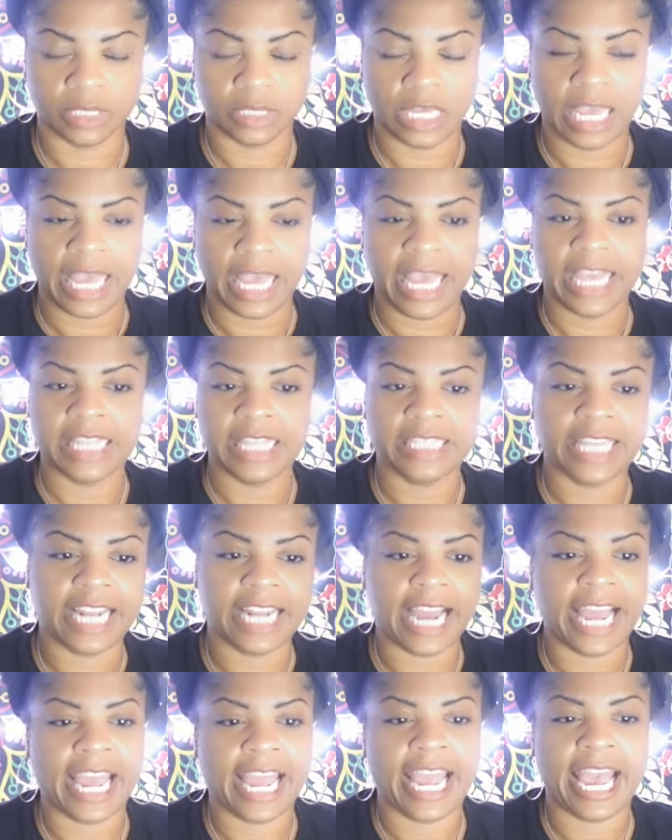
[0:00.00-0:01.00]
He said I
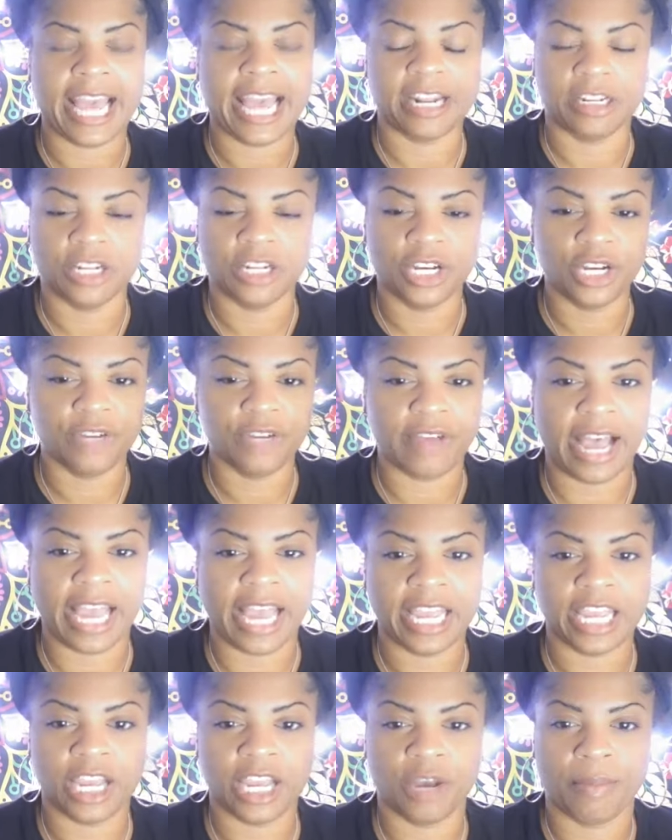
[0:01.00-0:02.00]
had had enough. I
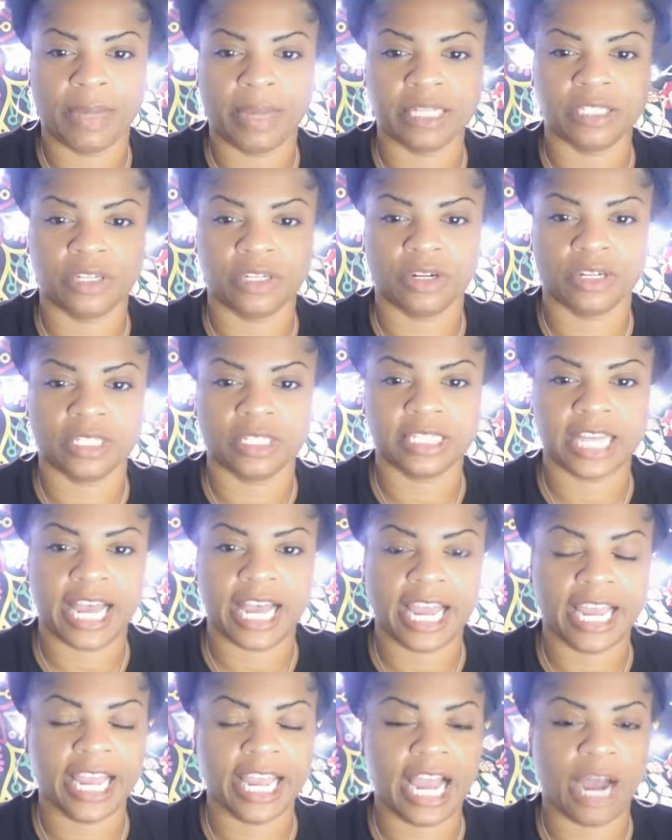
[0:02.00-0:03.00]
had kept my circle
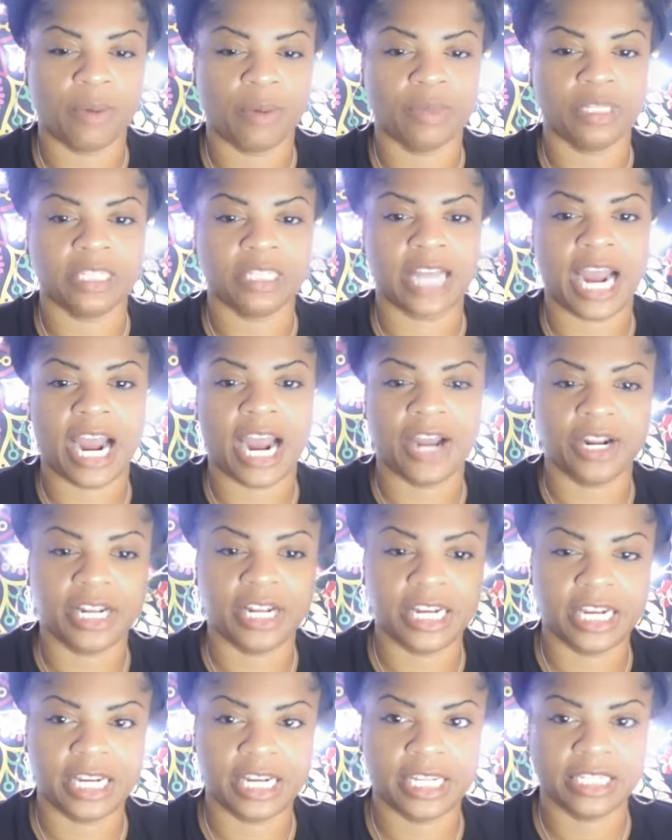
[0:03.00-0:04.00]
tight. I was tired of
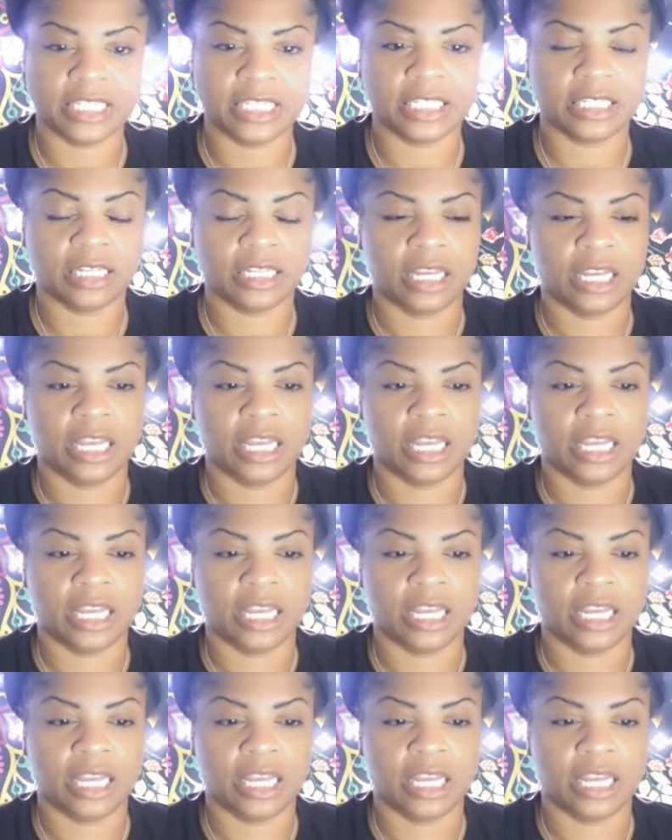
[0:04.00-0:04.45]
this.